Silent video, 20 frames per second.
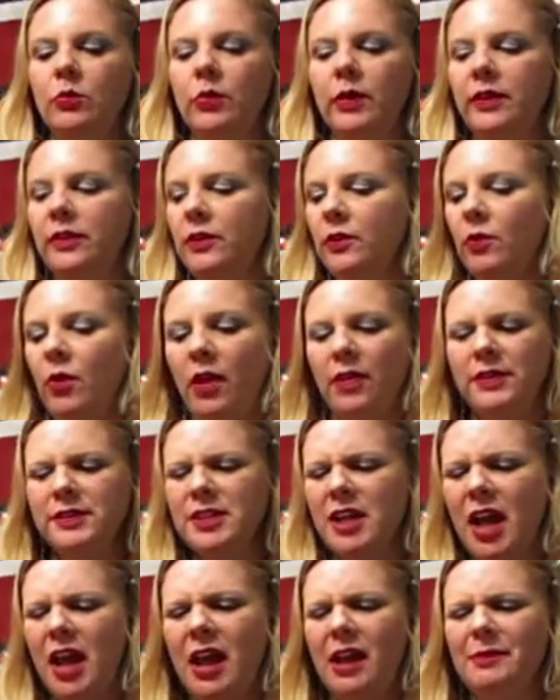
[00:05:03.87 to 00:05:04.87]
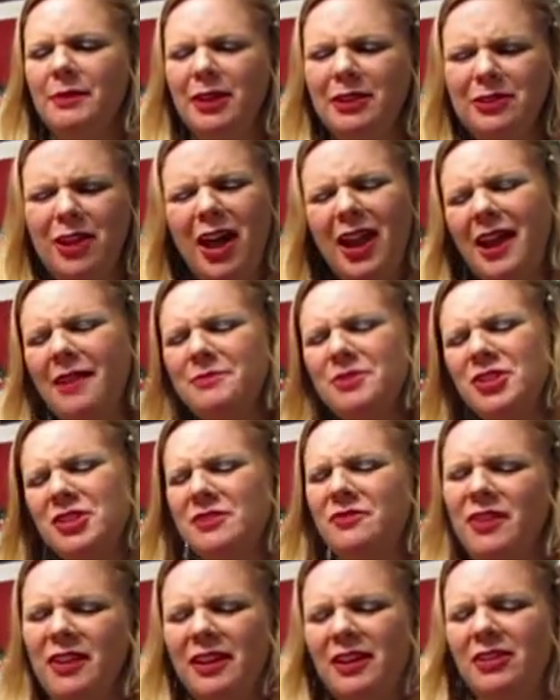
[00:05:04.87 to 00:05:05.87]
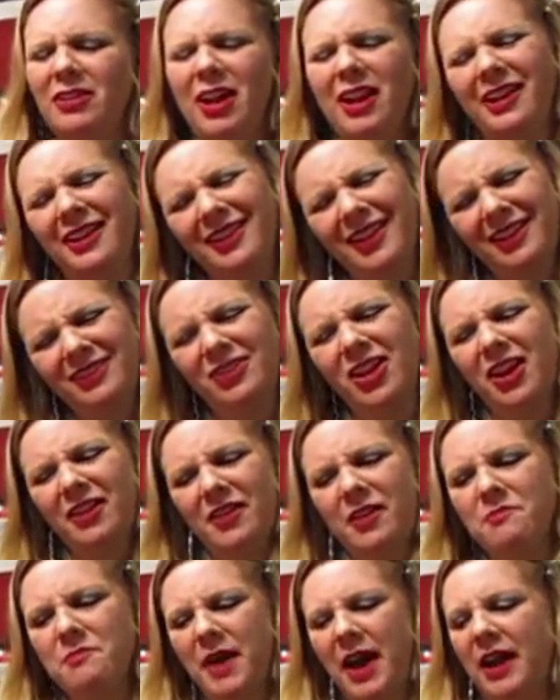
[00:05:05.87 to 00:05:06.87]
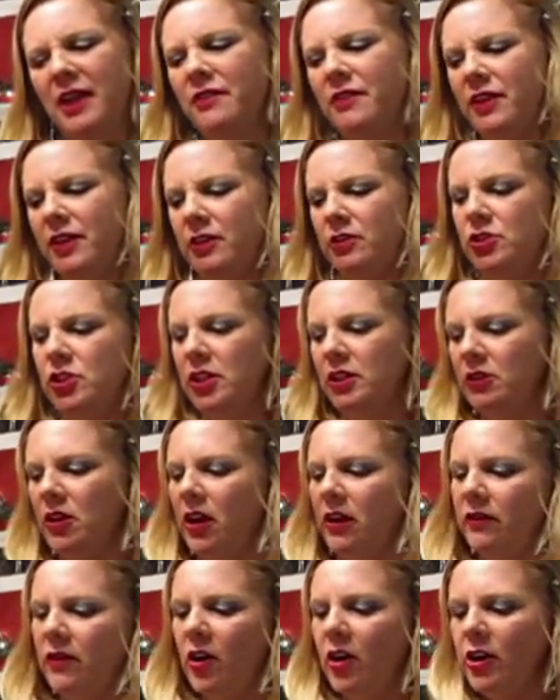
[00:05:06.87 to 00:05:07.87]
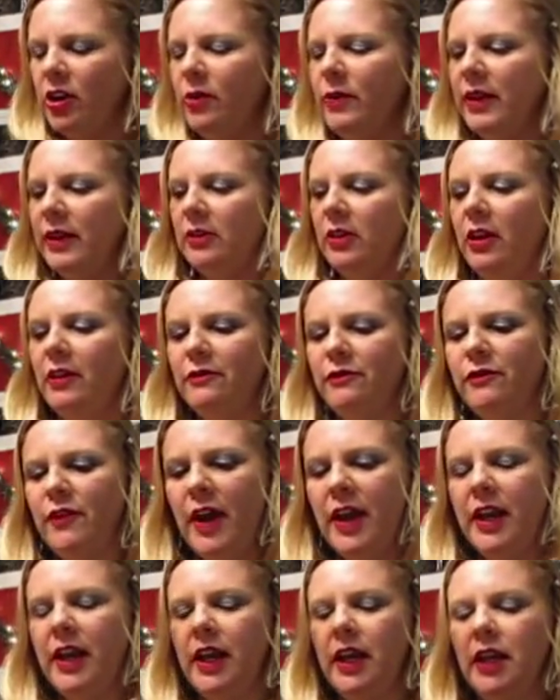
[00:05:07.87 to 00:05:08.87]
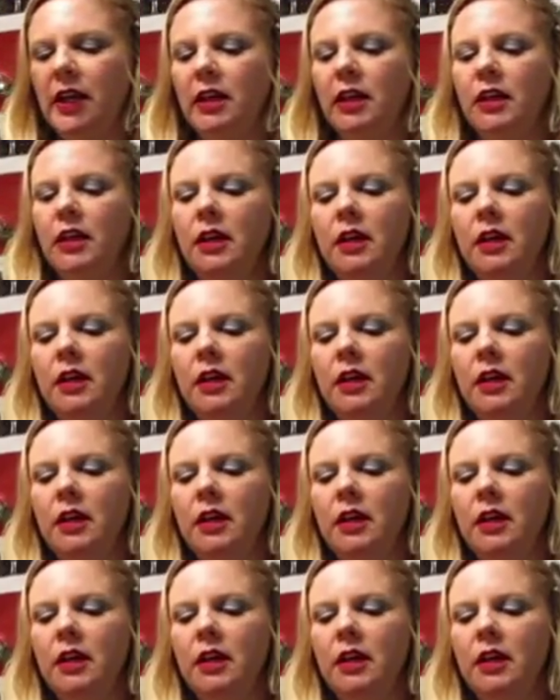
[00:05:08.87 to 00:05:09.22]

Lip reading: with you all the time, I'm just feeling a lot of combative energy, a lot of arguing, a lot of fighting.